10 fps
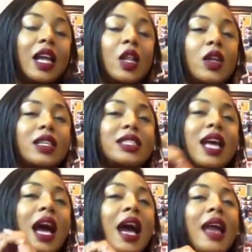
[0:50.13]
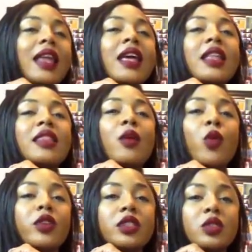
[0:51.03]
along the side that
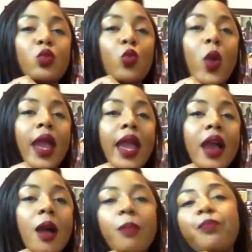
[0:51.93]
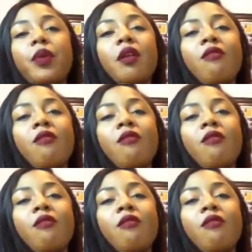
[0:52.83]
works its way up